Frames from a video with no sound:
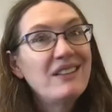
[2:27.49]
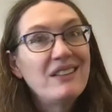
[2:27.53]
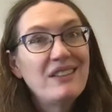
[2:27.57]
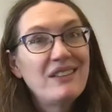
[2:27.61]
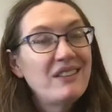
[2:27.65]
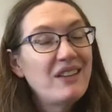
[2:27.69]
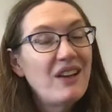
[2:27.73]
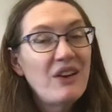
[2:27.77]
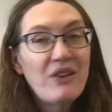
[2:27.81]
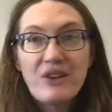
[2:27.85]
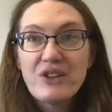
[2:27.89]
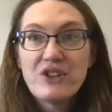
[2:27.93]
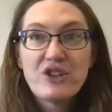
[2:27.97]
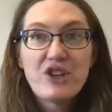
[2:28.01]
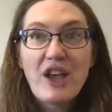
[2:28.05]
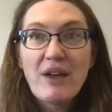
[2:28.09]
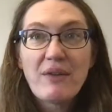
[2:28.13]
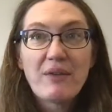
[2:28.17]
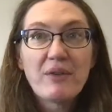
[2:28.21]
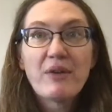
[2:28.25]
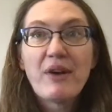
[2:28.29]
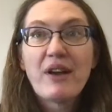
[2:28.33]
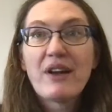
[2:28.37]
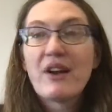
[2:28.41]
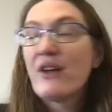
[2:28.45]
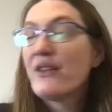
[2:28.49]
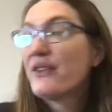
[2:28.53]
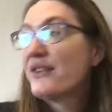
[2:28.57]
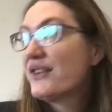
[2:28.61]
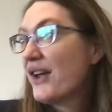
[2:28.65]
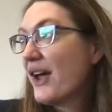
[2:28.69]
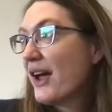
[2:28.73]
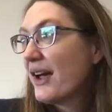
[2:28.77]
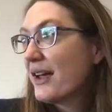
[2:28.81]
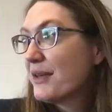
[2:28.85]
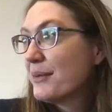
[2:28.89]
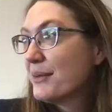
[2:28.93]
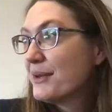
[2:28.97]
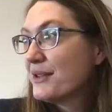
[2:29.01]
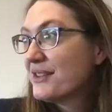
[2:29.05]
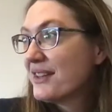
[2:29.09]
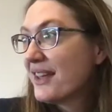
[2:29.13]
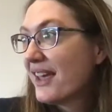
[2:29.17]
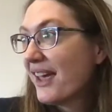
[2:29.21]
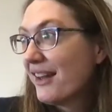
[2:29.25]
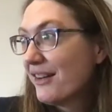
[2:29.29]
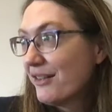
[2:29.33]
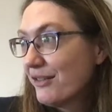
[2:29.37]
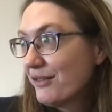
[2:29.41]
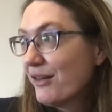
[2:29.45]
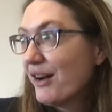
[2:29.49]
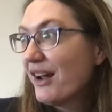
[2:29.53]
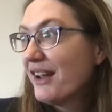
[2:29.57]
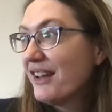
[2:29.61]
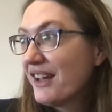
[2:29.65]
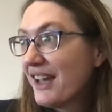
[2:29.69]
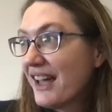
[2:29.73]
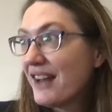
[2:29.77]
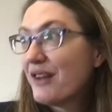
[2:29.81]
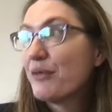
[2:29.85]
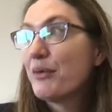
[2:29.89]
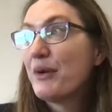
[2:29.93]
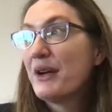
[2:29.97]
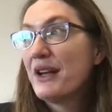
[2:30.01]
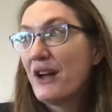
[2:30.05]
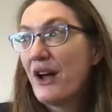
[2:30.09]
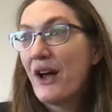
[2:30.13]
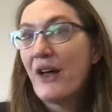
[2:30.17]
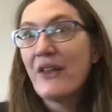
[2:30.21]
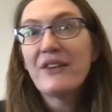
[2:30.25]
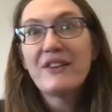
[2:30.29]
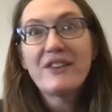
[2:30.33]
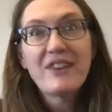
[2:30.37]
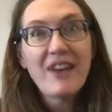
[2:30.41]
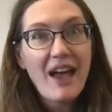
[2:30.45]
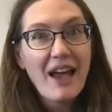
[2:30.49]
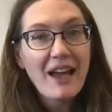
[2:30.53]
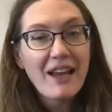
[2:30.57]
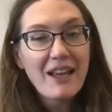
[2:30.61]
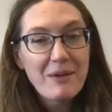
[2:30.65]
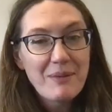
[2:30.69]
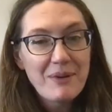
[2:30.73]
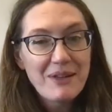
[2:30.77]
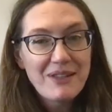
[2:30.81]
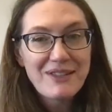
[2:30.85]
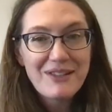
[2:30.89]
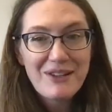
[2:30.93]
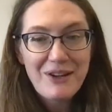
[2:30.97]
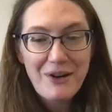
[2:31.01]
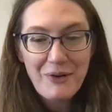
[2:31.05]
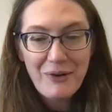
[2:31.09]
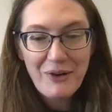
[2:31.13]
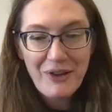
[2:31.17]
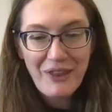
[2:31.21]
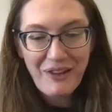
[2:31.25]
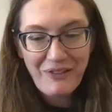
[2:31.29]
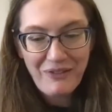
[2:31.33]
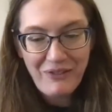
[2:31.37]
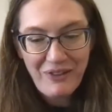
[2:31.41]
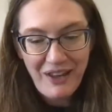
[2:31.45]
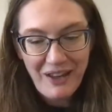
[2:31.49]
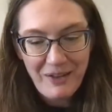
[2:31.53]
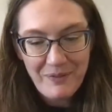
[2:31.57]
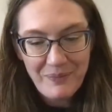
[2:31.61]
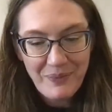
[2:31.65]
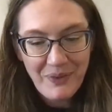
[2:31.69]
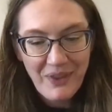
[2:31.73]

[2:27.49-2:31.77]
No, because you haven't read all the documents yet, right? You got to read all the documents to know where they fit.